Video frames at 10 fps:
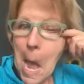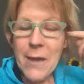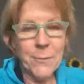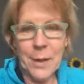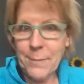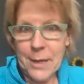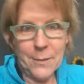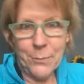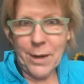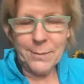I haven't bought
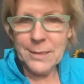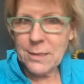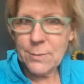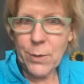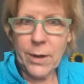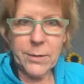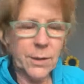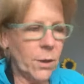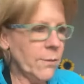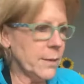makeup probably since prior to
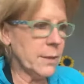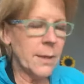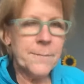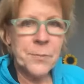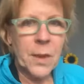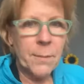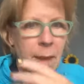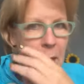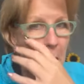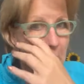COVID.
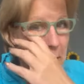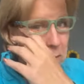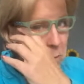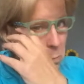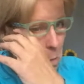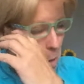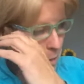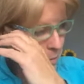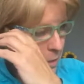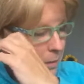My eyes are
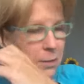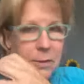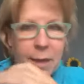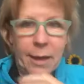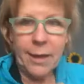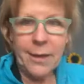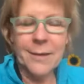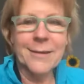watering, okay?